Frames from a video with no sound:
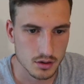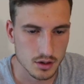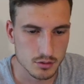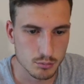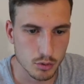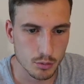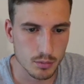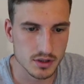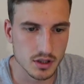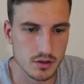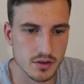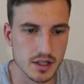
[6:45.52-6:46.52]
Let's pop
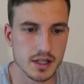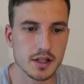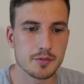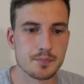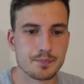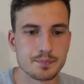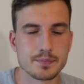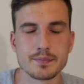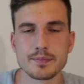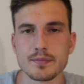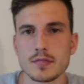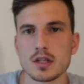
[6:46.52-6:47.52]
this over here.
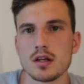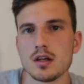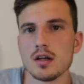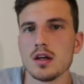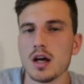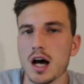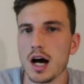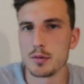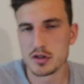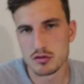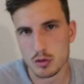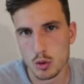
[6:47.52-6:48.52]

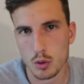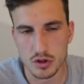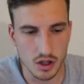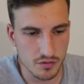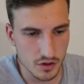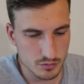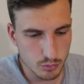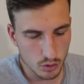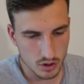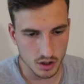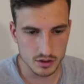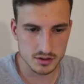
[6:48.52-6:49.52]
We just recorded our first
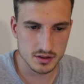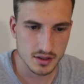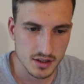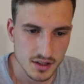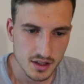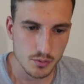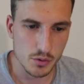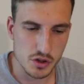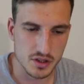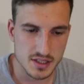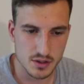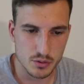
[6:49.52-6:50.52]
podcast, which
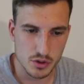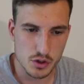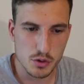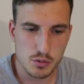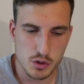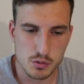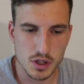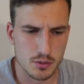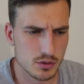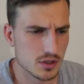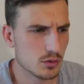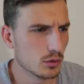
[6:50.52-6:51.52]
you can see on the YouTube
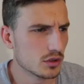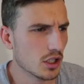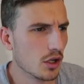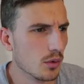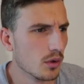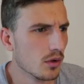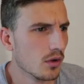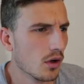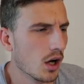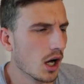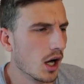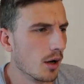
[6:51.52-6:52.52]
channel. It's also
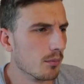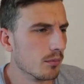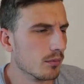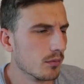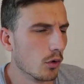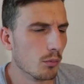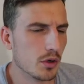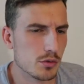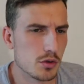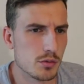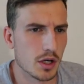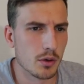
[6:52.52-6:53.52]
on my
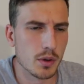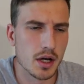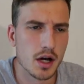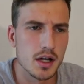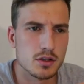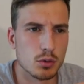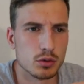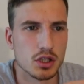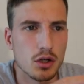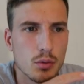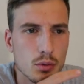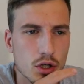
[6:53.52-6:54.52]
YouTube channel. It's
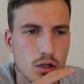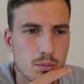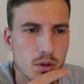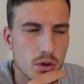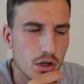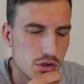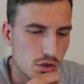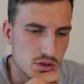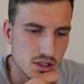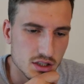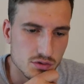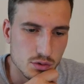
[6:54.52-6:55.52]
also going to be on iTunes
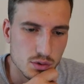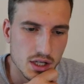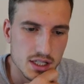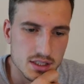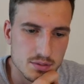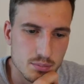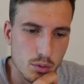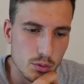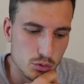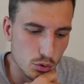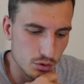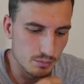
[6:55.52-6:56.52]
the next few days. But
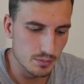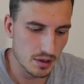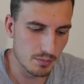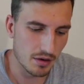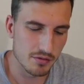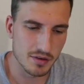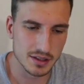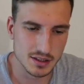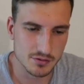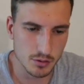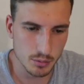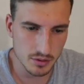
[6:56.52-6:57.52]
we're talking a bit about
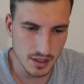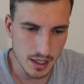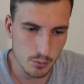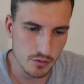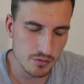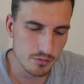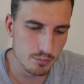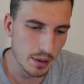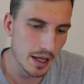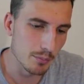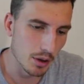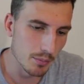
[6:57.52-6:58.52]
fantasy football in there with
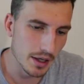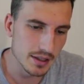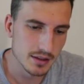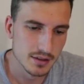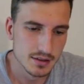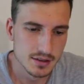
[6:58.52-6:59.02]
Ben, my mate.